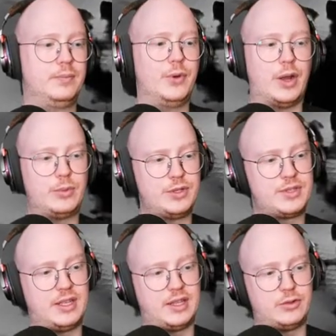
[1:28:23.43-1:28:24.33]
But I wouldn't
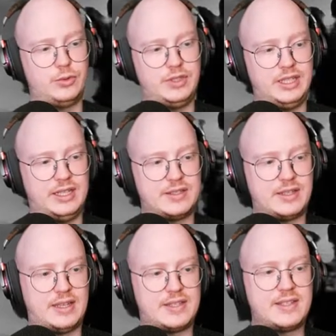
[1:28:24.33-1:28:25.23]
say that Houdini is
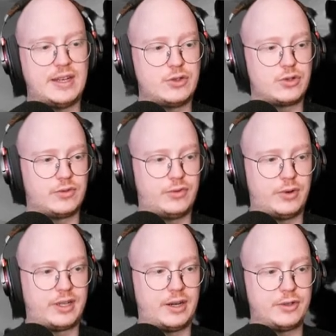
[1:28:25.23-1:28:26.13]
essential
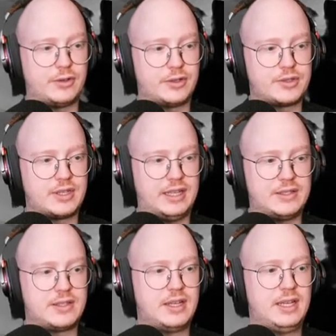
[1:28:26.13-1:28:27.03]
for a character artist.
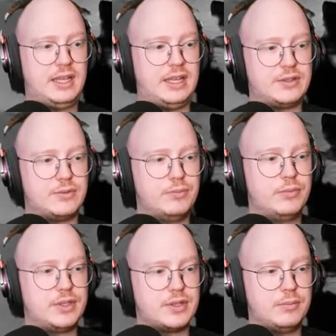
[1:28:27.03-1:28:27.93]
It's it's
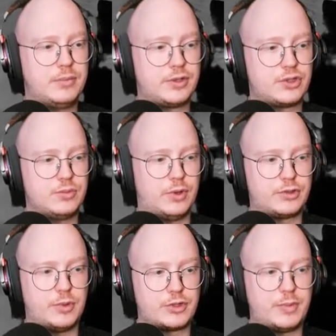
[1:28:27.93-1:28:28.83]
it's a much
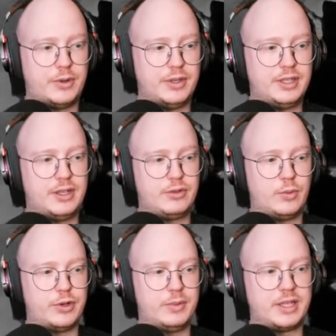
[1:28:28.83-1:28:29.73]
much much better idea if you
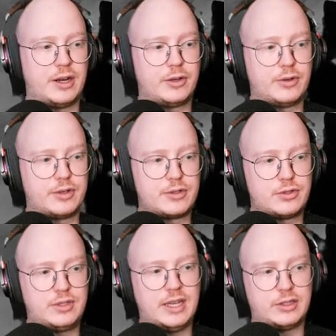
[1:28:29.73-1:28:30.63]
want to be a character artist.
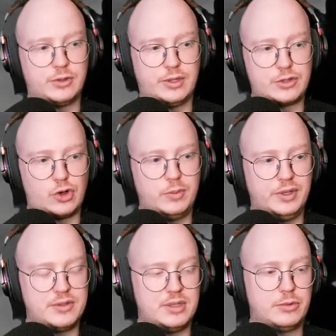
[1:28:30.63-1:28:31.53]
Get good at sculpting
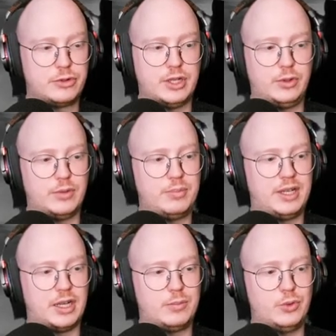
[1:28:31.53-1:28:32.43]
in ZBrush, and you can
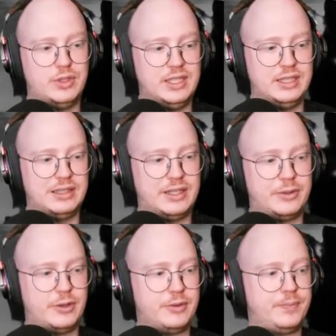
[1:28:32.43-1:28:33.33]
pick up Houdini
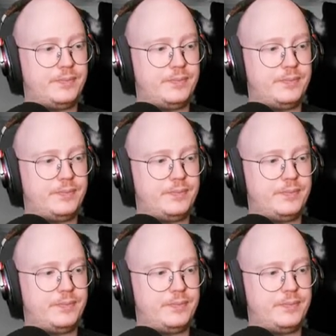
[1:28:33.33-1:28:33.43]
later on.